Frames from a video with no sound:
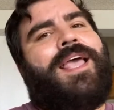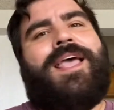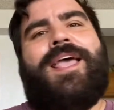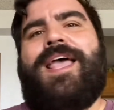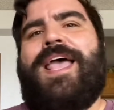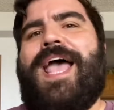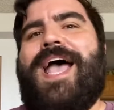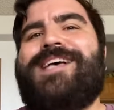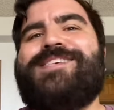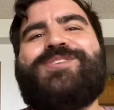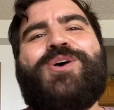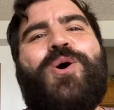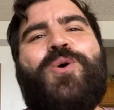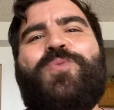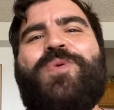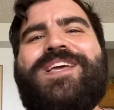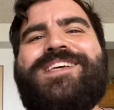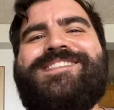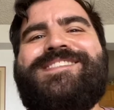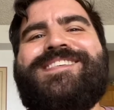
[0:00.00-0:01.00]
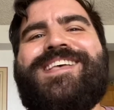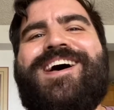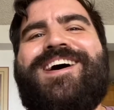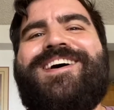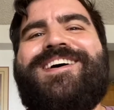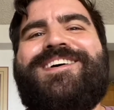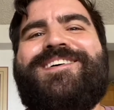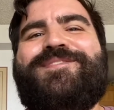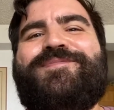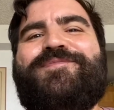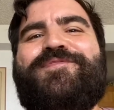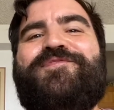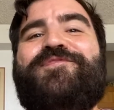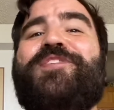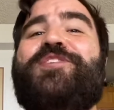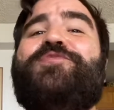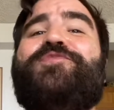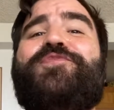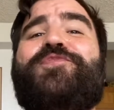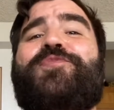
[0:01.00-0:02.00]
As always,
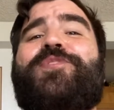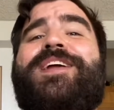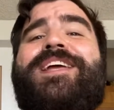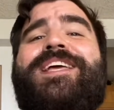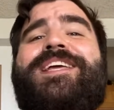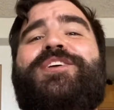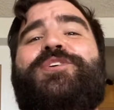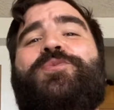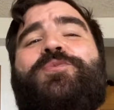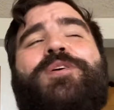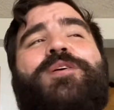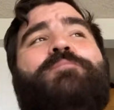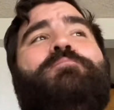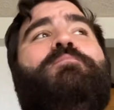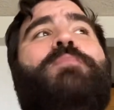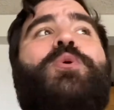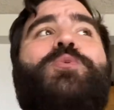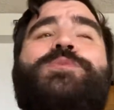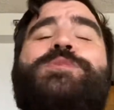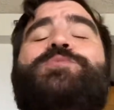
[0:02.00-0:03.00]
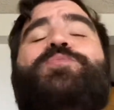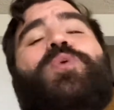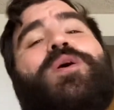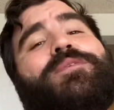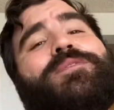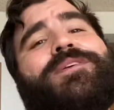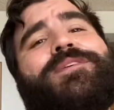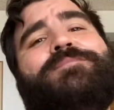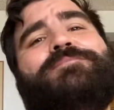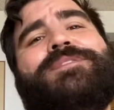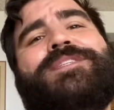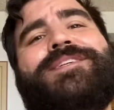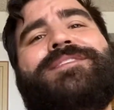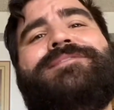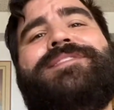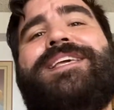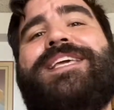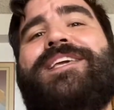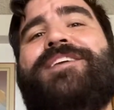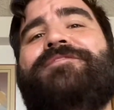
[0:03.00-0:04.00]
feel free, you are most welcome to
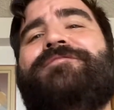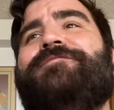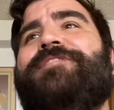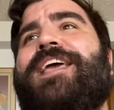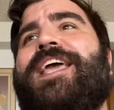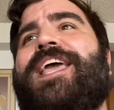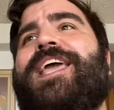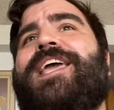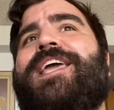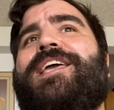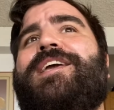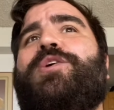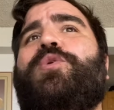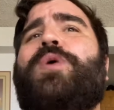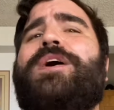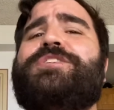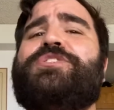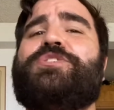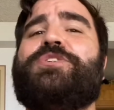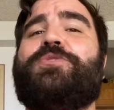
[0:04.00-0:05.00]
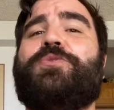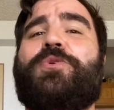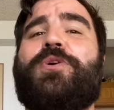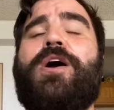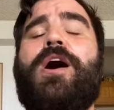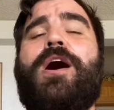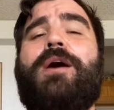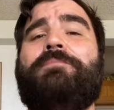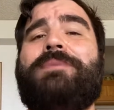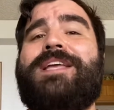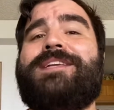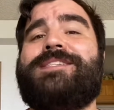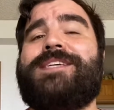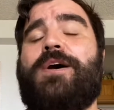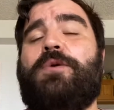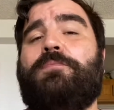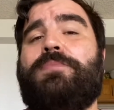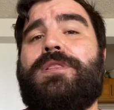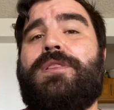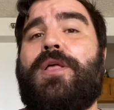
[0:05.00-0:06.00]
leave a question or comment
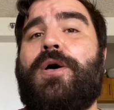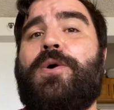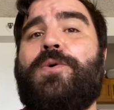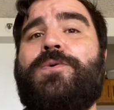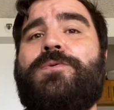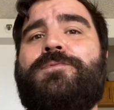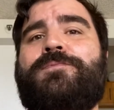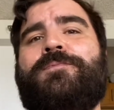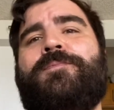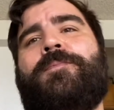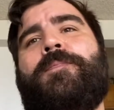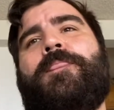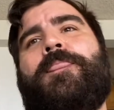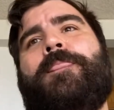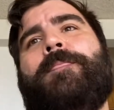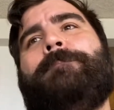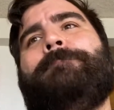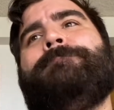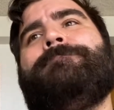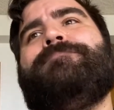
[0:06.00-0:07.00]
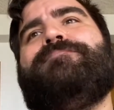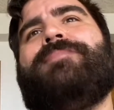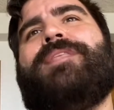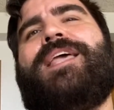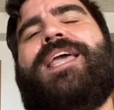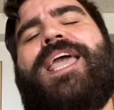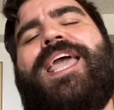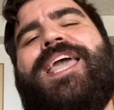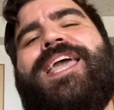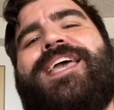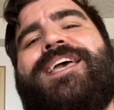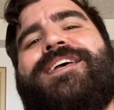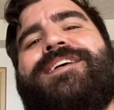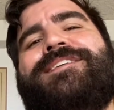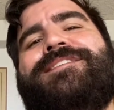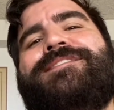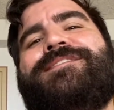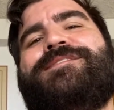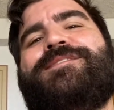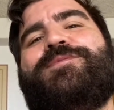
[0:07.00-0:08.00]
down below.
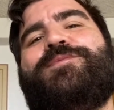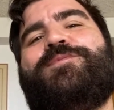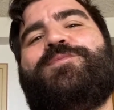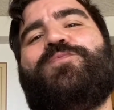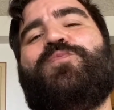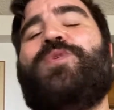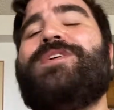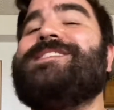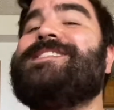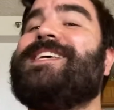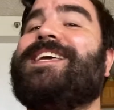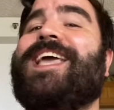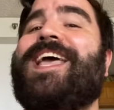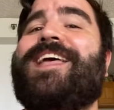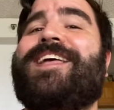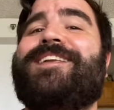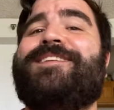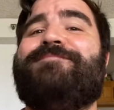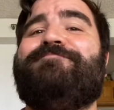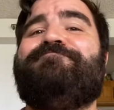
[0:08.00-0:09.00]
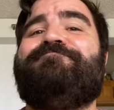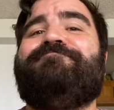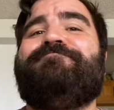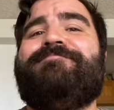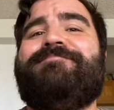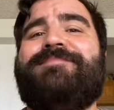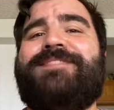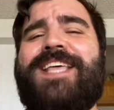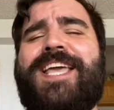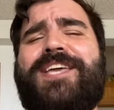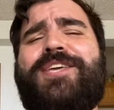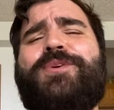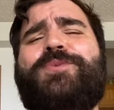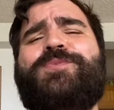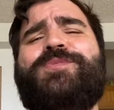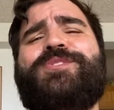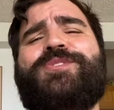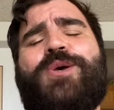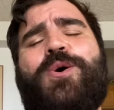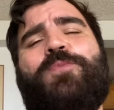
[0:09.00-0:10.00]
And once again, thank you
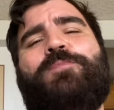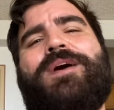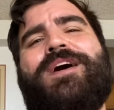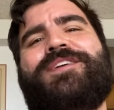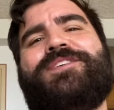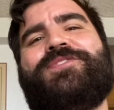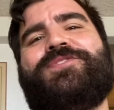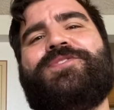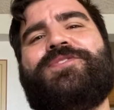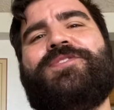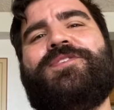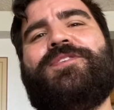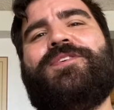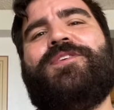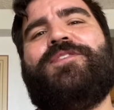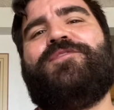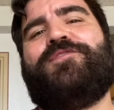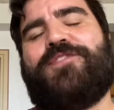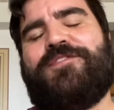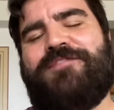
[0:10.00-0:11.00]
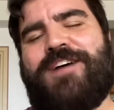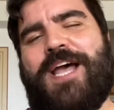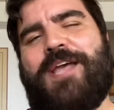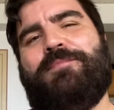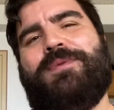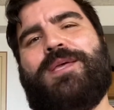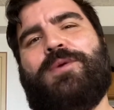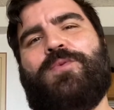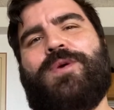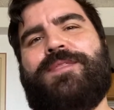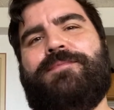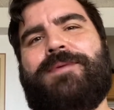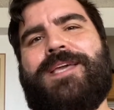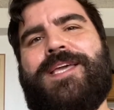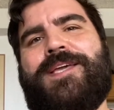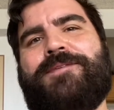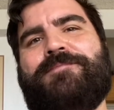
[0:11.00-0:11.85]
so much for vibing with me.